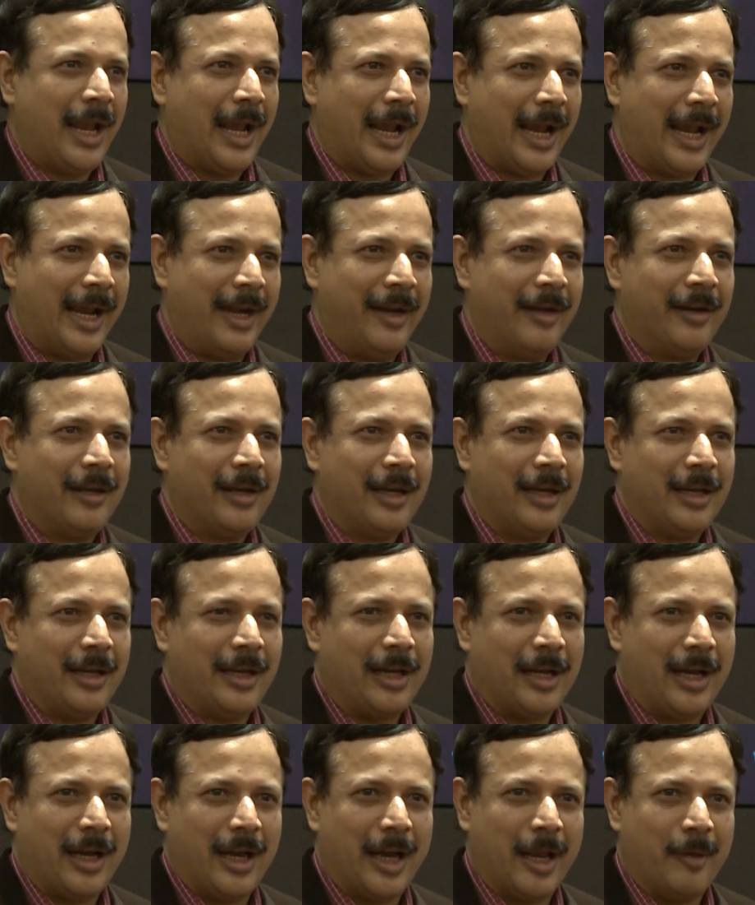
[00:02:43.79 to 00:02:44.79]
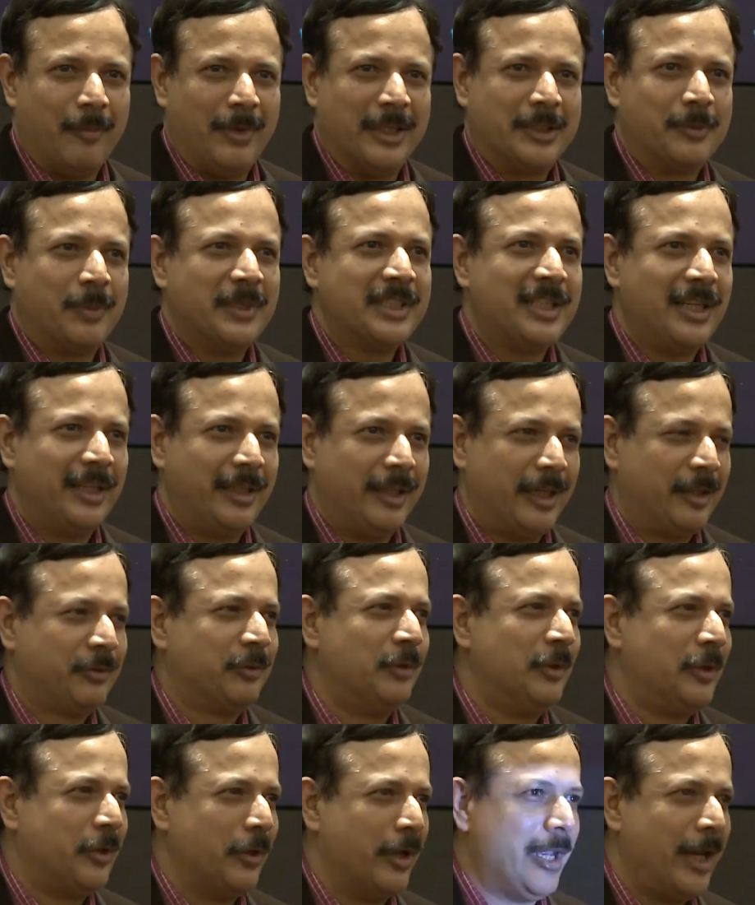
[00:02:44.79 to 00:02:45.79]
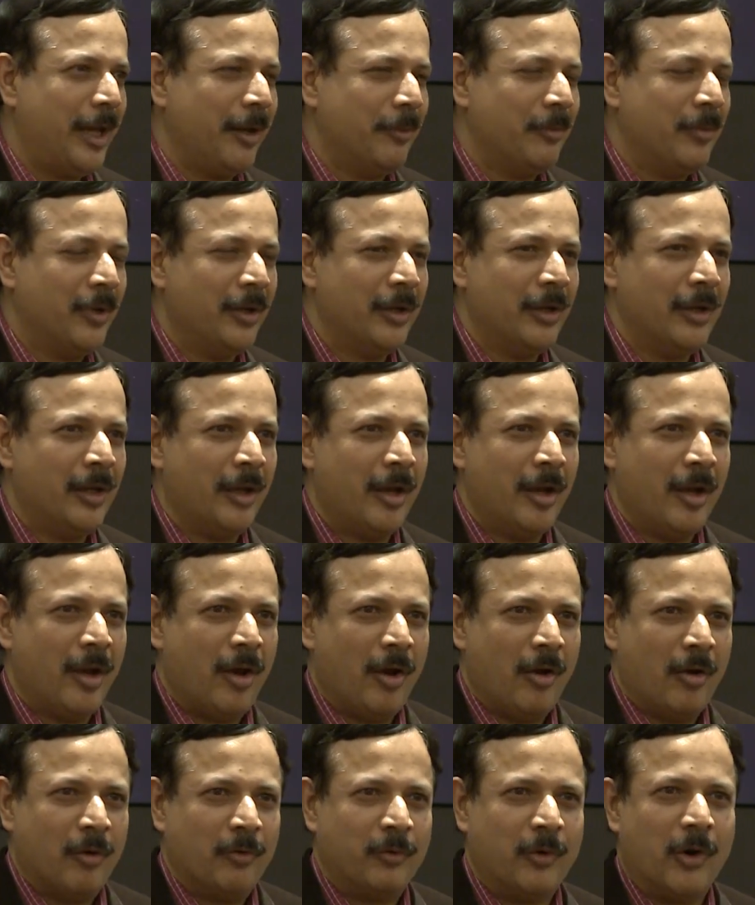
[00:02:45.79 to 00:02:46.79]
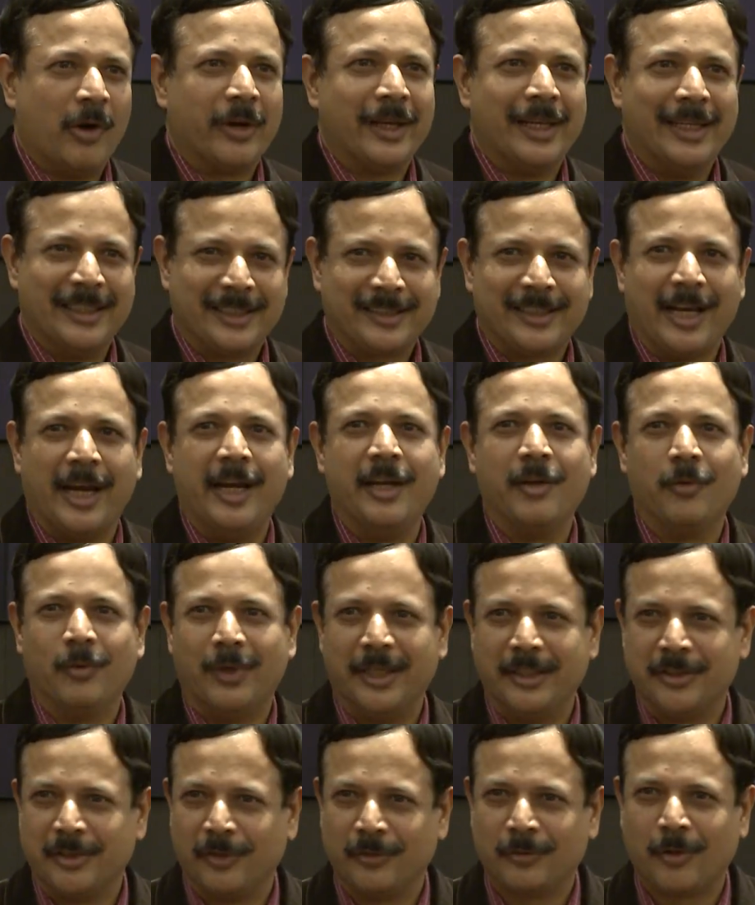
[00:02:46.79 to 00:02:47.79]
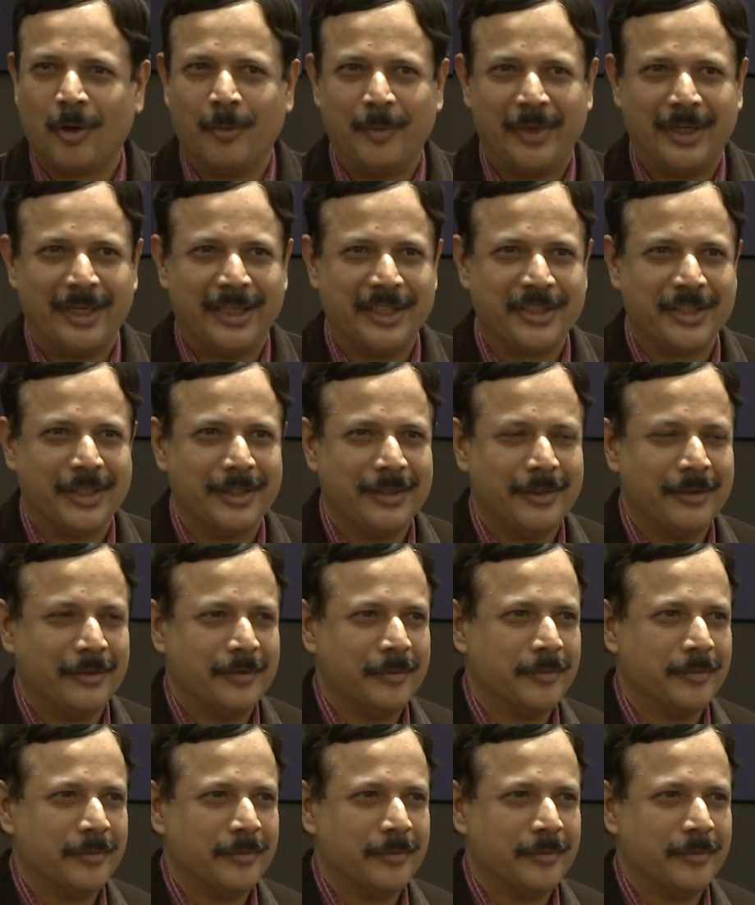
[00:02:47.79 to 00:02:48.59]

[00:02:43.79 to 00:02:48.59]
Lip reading: And I'm especially grateful to him for his kind words of commendation.